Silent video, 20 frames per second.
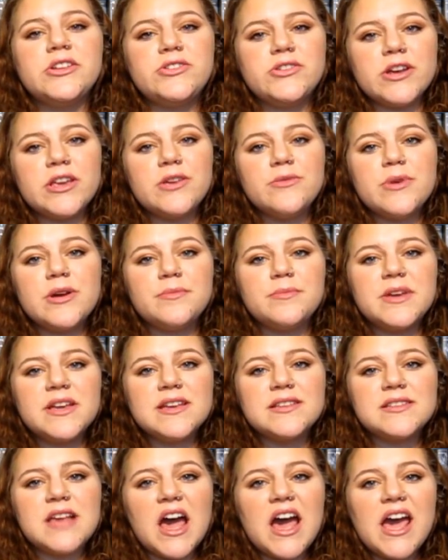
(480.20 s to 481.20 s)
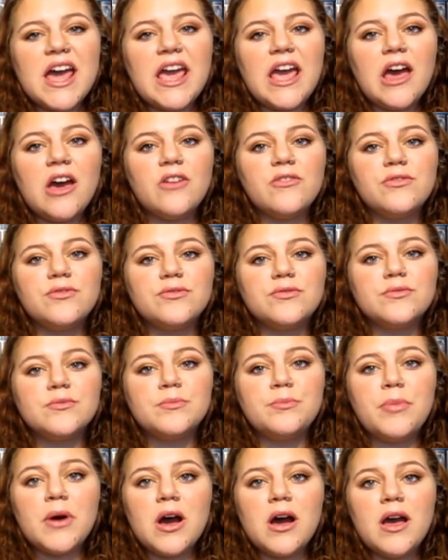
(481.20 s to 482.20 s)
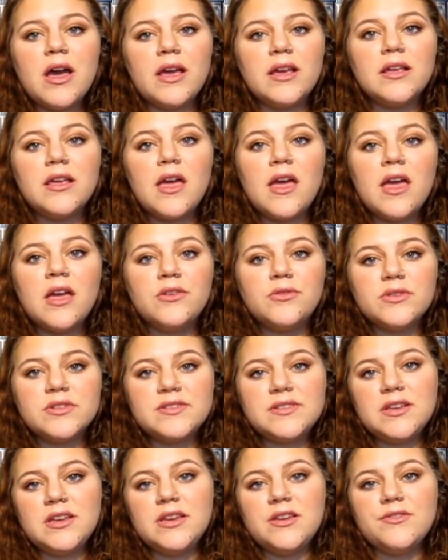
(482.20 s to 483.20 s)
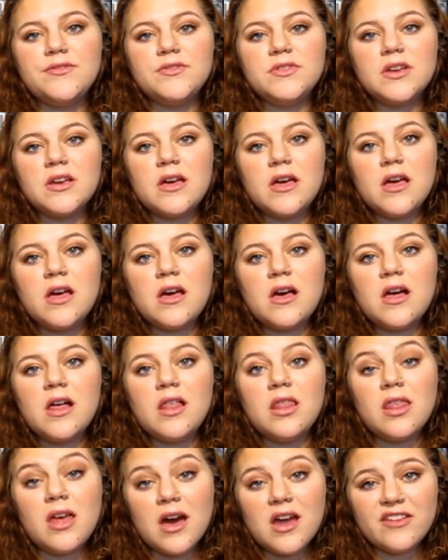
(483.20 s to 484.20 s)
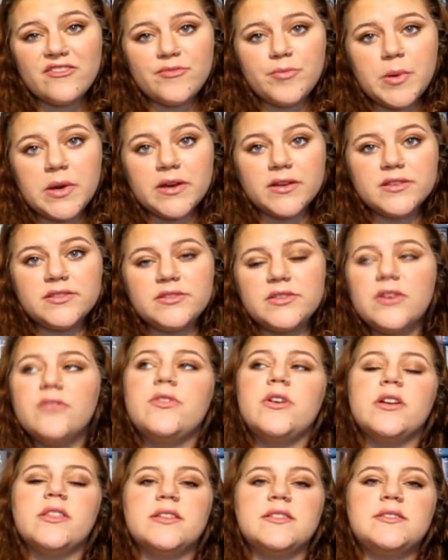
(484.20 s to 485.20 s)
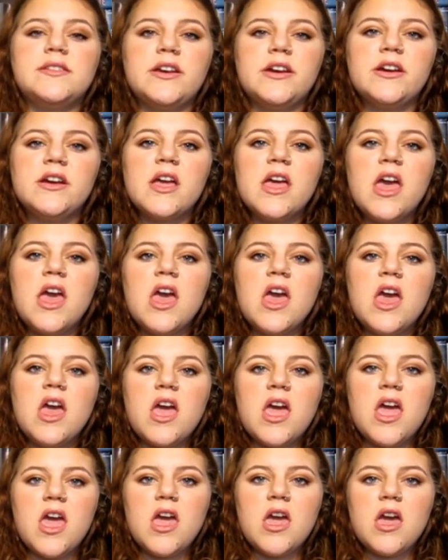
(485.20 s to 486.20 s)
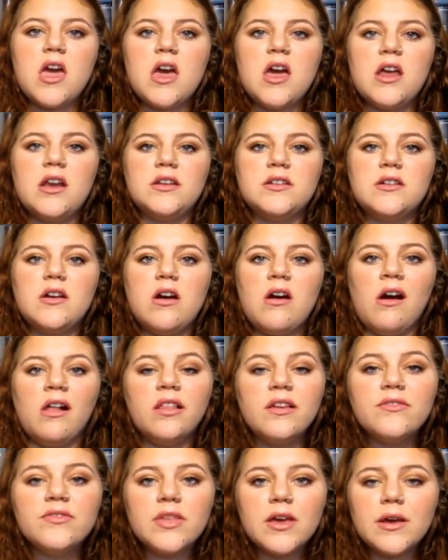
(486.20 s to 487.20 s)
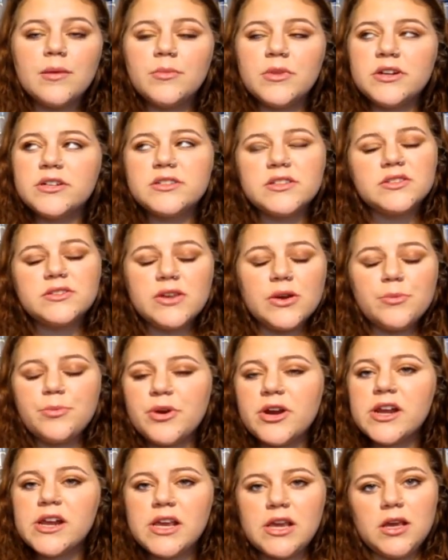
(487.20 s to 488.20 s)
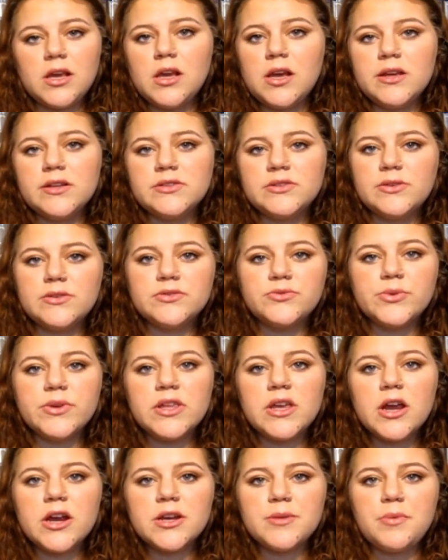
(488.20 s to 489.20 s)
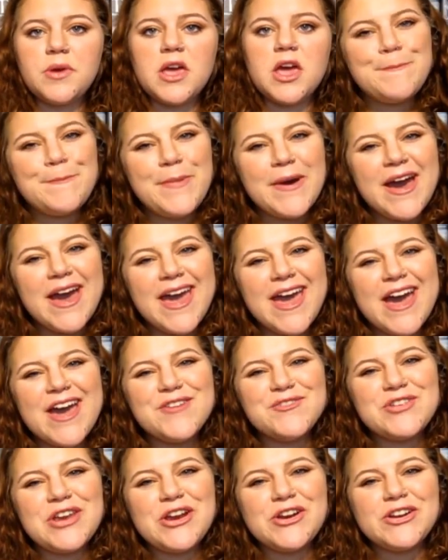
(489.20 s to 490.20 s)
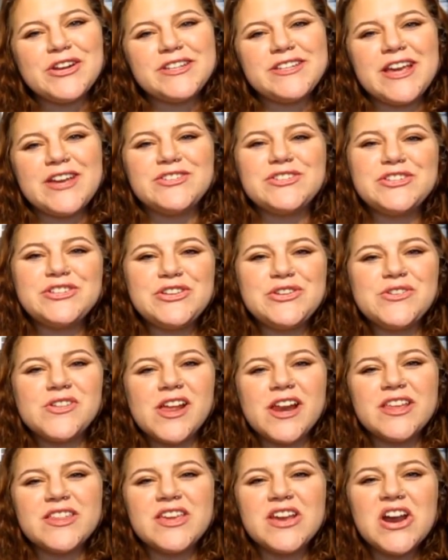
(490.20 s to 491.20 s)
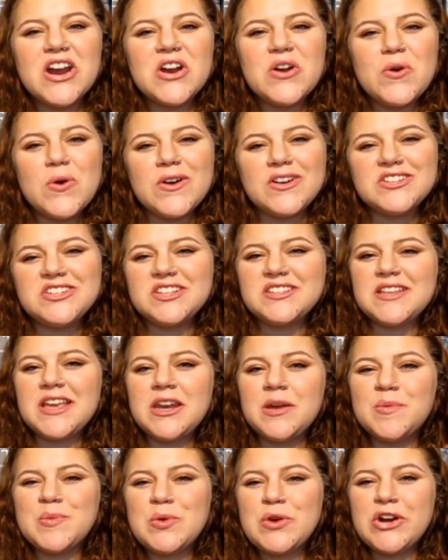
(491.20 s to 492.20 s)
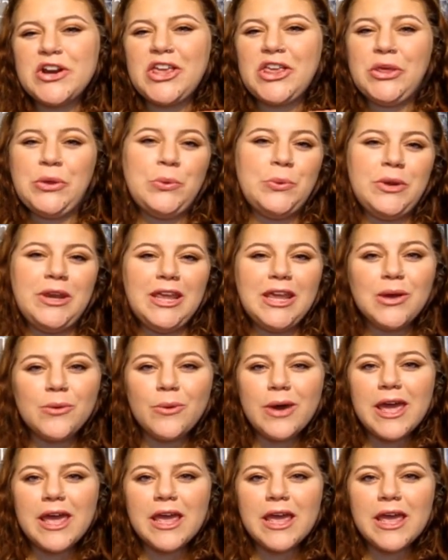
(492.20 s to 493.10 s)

tricky one because I have bought and received a lot of books so far this year and all of them are just so pretty so it's really hard to pick but I've narrowed it down to two that I think are gorgeous in a more unique way.